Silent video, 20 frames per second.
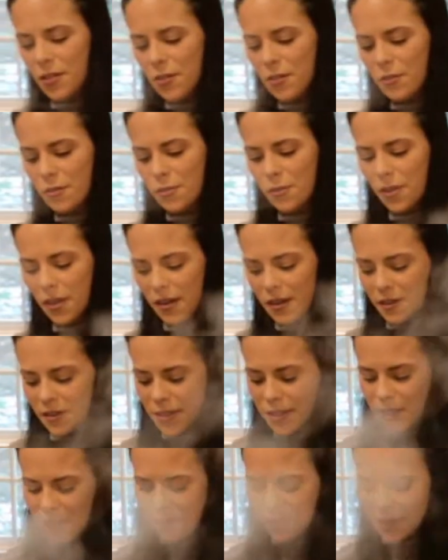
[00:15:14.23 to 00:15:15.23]
to kind of
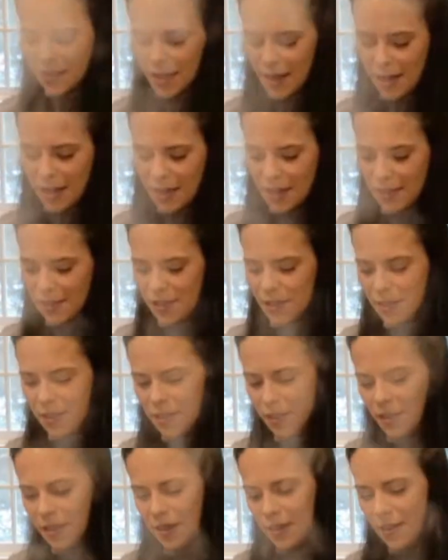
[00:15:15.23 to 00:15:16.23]
set aside
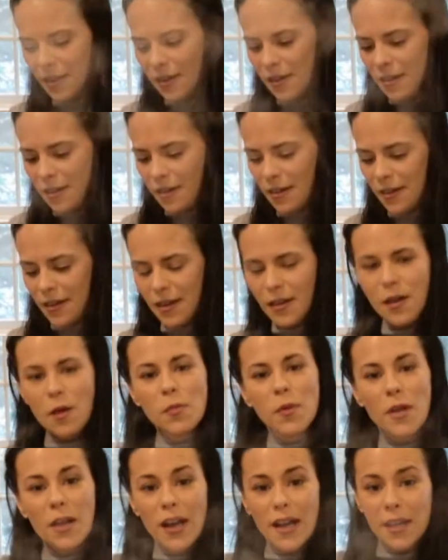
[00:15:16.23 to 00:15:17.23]
a
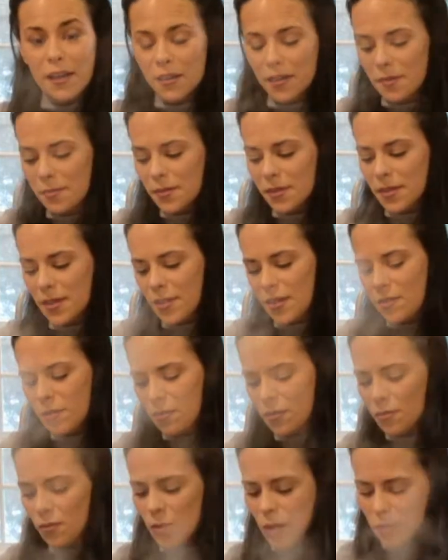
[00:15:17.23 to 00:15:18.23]
couple
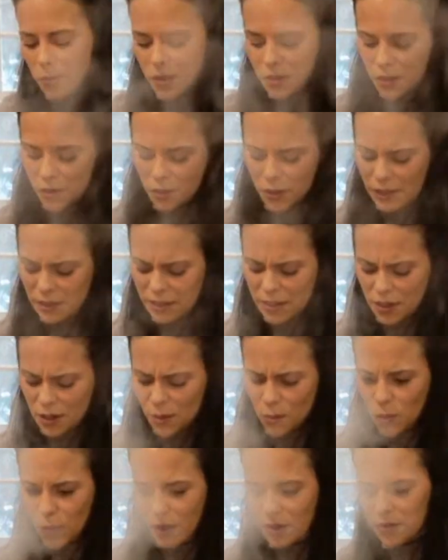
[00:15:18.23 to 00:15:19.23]
items while we do at
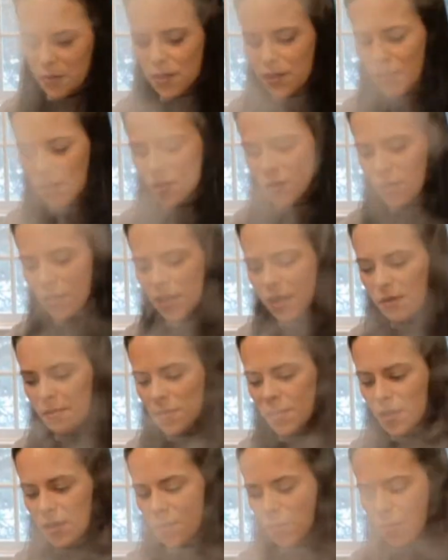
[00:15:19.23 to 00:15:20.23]
least one of these
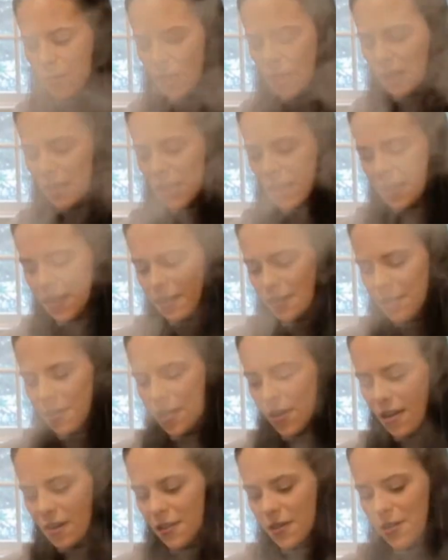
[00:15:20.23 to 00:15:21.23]
streams where I can
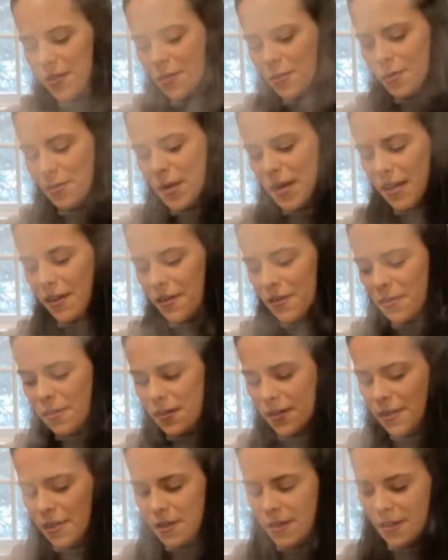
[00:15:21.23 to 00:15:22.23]
talk to you about
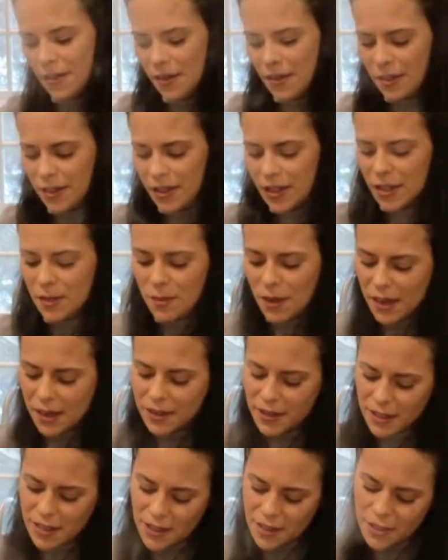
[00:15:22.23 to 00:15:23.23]
some
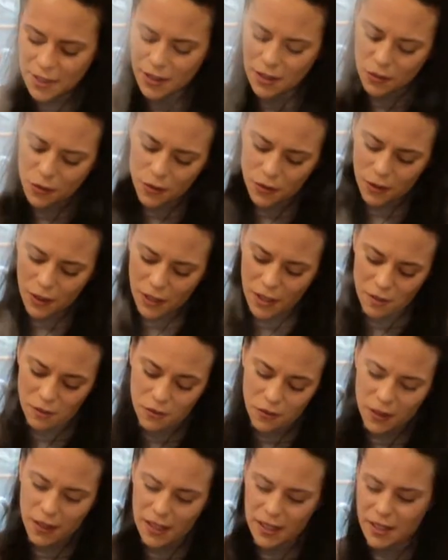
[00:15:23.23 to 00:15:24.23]
ideas if you're looking
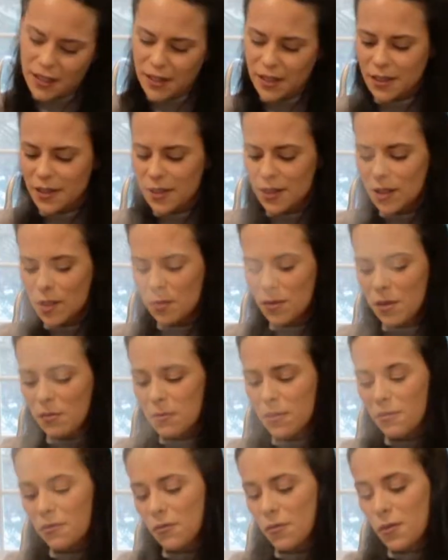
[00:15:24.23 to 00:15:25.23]
for ideas,
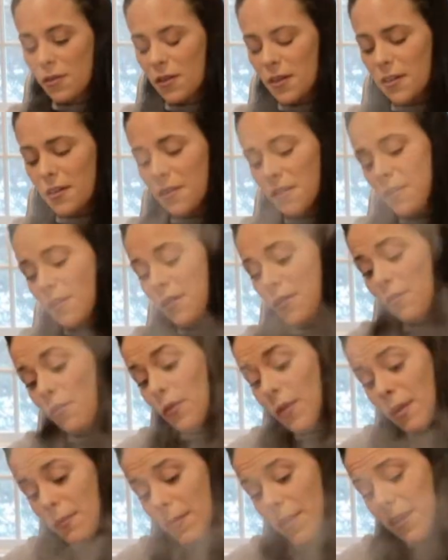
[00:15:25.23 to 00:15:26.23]
maybe for
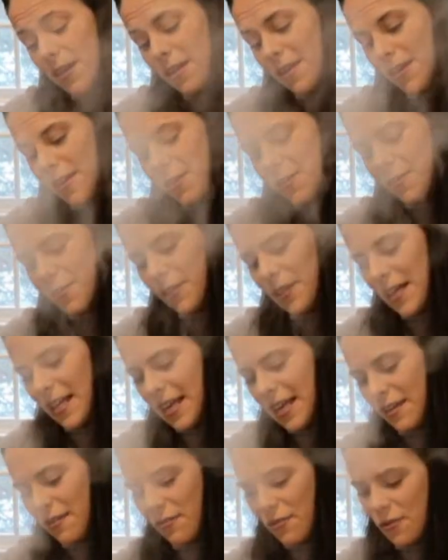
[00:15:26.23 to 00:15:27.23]
women in your
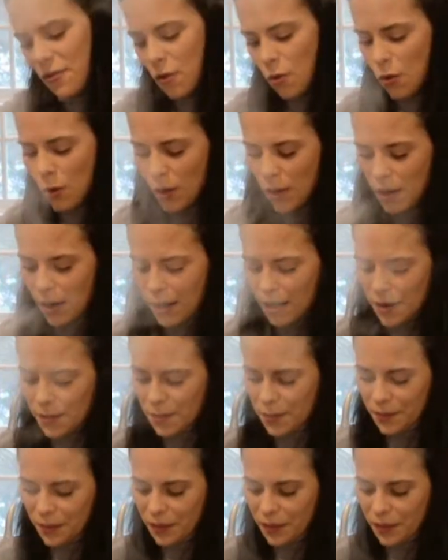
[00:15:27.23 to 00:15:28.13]
life or